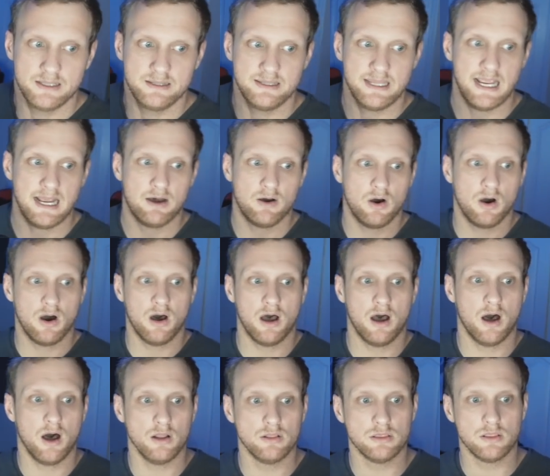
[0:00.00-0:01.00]
Now,
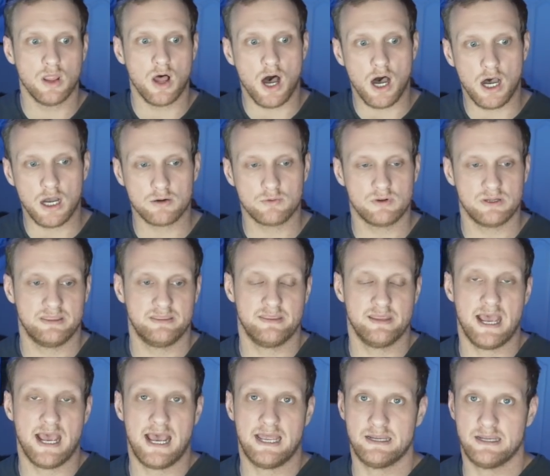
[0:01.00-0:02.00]
along with
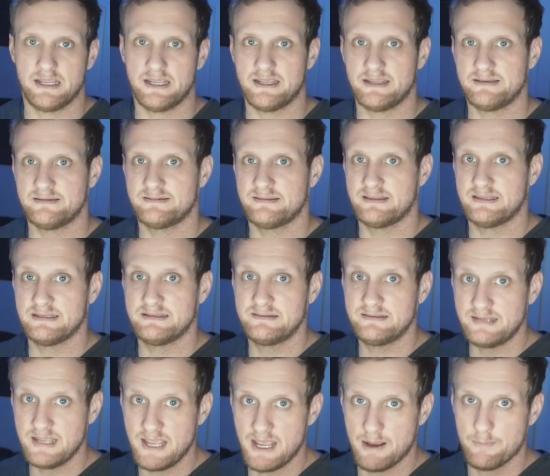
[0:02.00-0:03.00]
that is the
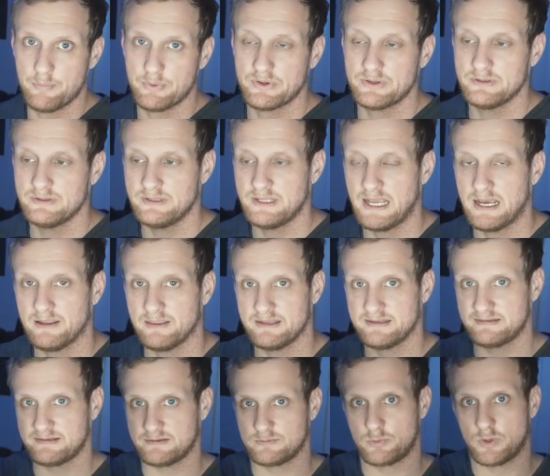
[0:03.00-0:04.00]
tip. Now,
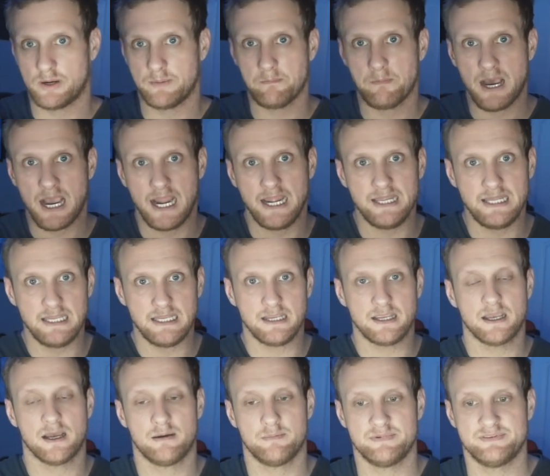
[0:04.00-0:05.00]
this is where mining
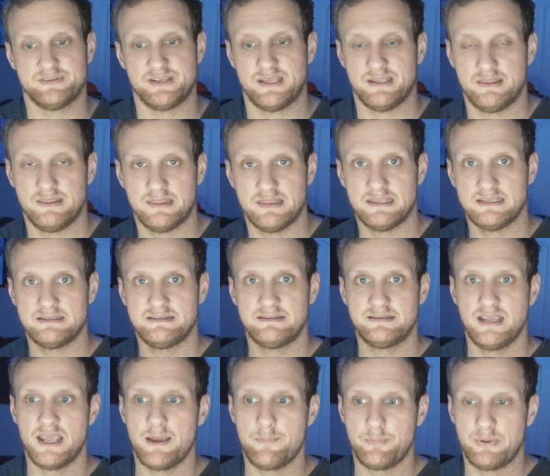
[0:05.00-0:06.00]
comes in. The
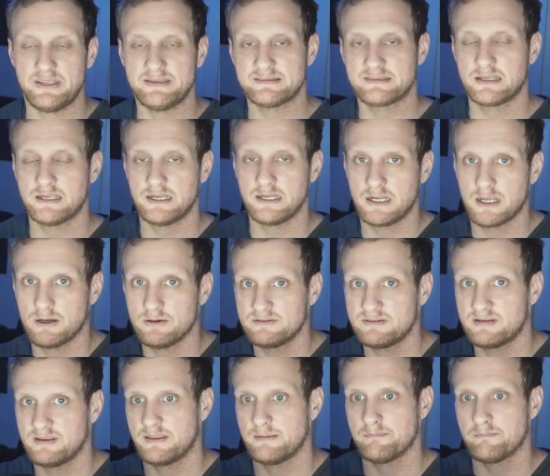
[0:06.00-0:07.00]
tip is gonna go
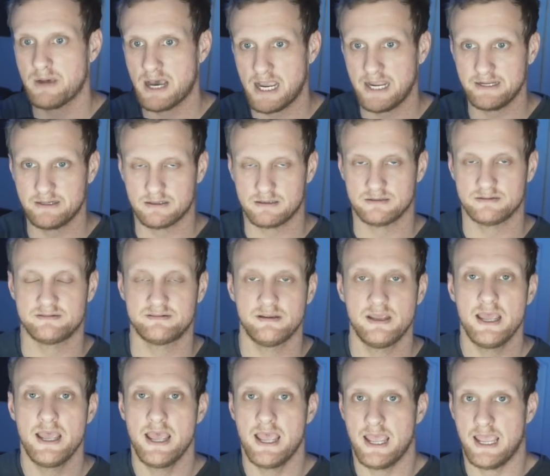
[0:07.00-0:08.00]
to the miners.
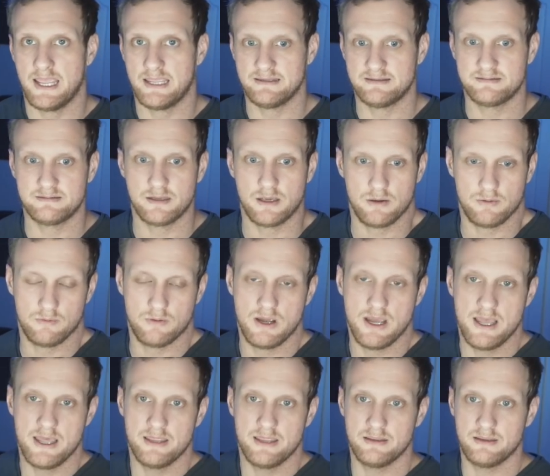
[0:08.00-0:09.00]
And so
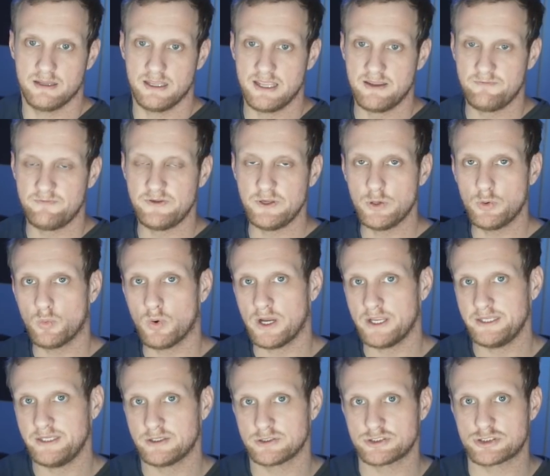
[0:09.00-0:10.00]
if you
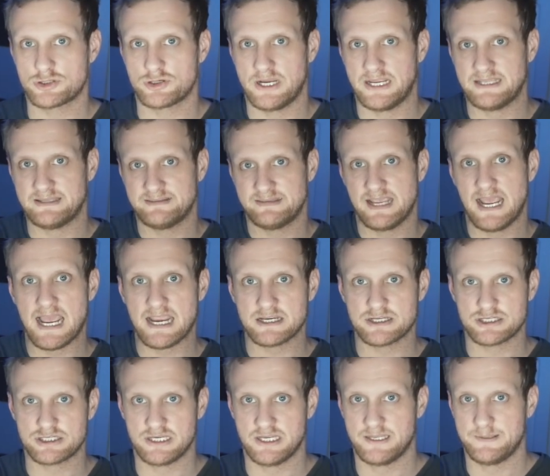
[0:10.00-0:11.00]
want your
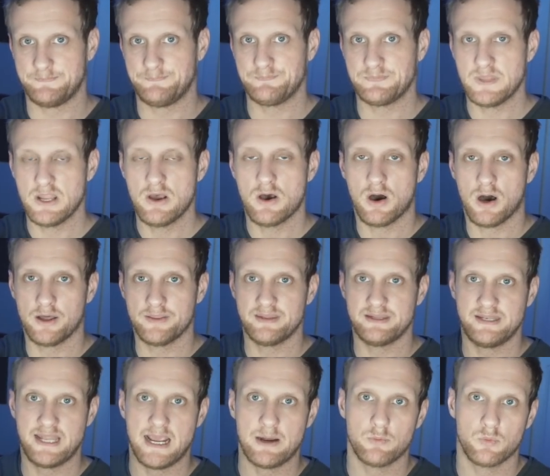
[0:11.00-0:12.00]
transaction on the
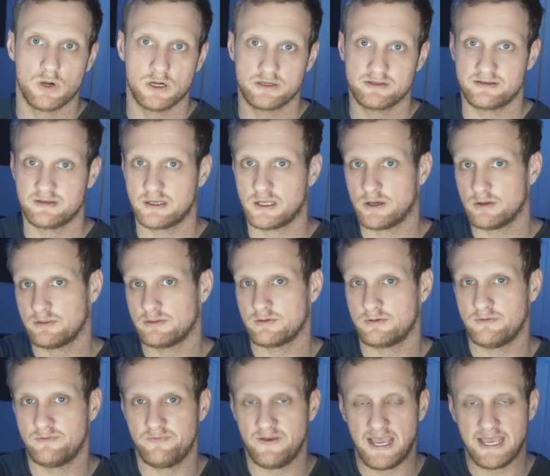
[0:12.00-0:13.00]
network to go
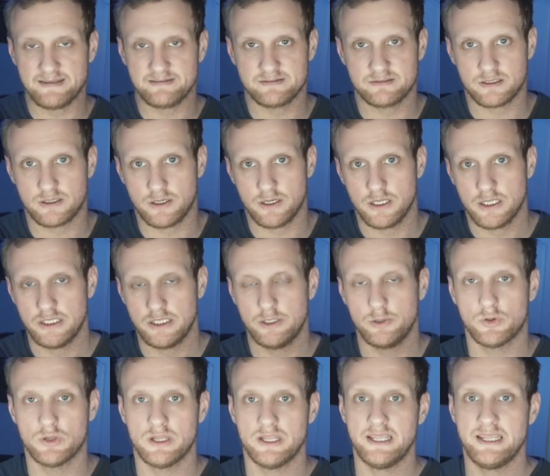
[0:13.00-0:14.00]
through faster. You
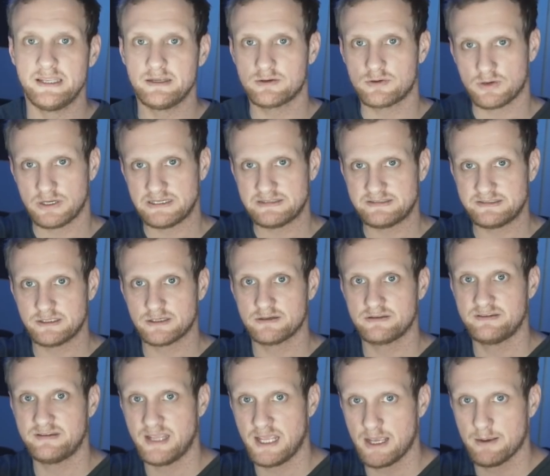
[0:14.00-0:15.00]
will increase your
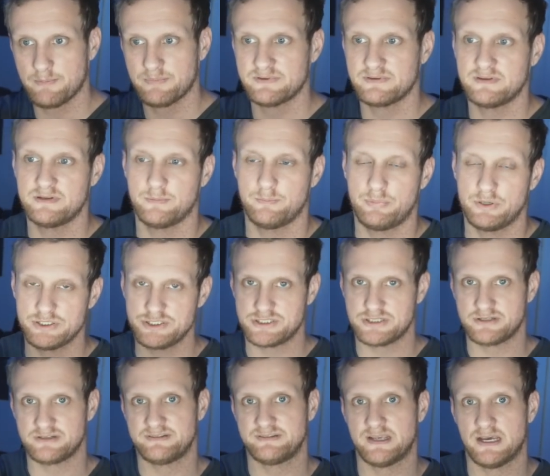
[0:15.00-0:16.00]
tip to put
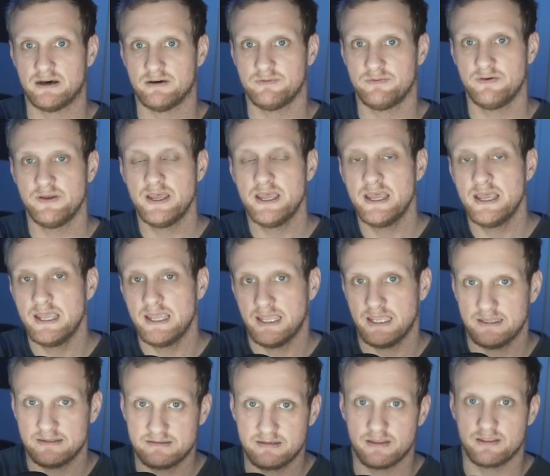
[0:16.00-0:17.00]
yourself
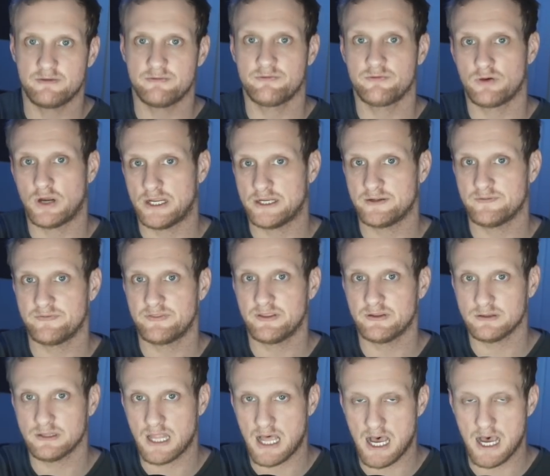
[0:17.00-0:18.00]
to the front of the
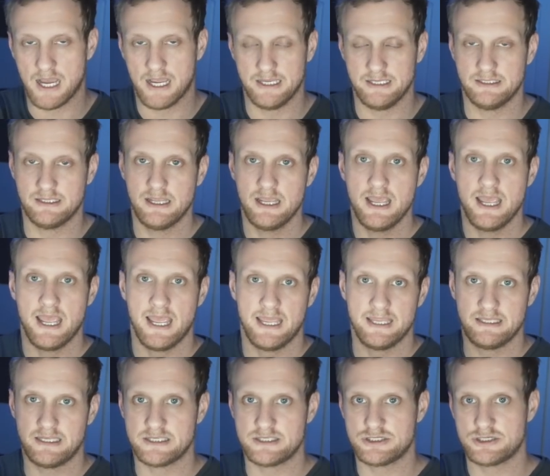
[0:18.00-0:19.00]
line
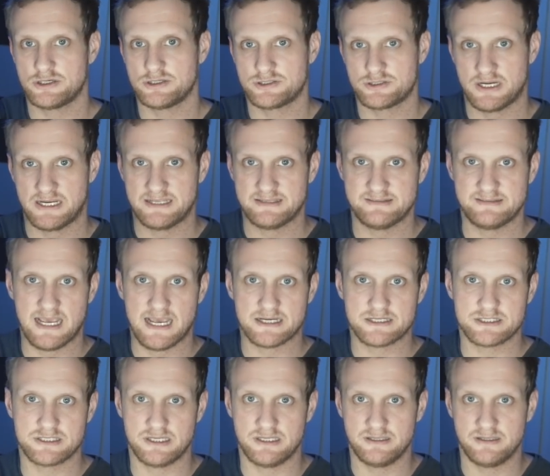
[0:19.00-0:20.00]
and get your
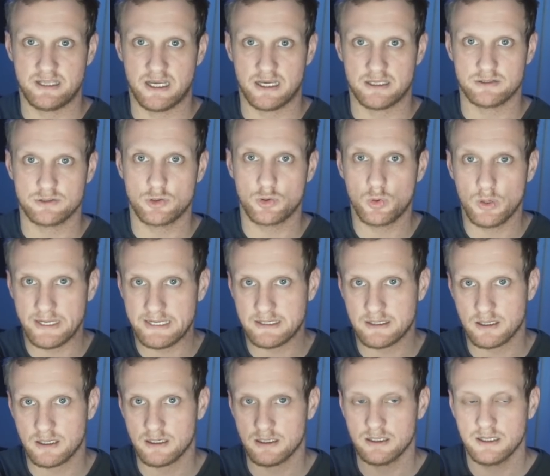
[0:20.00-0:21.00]
transaction done
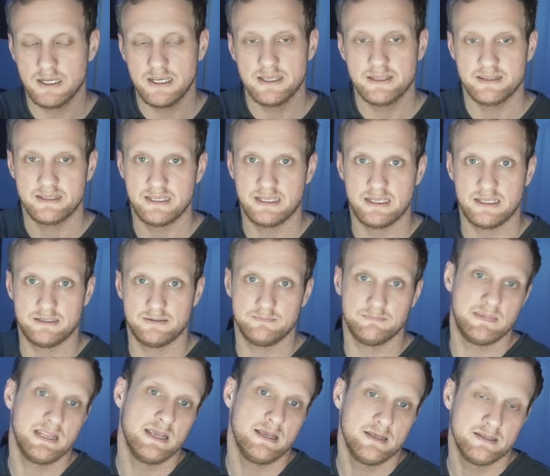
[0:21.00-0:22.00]
quicker
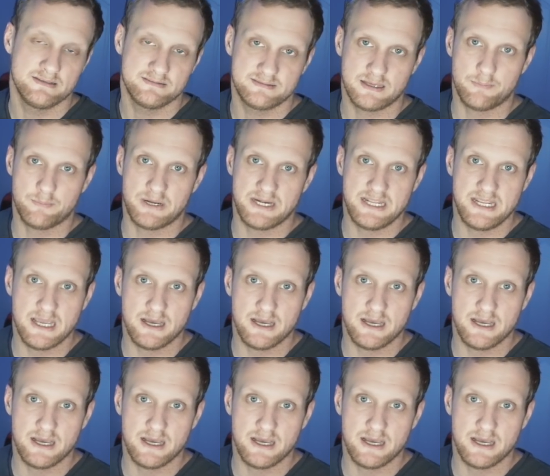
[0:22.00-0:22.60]
than somebody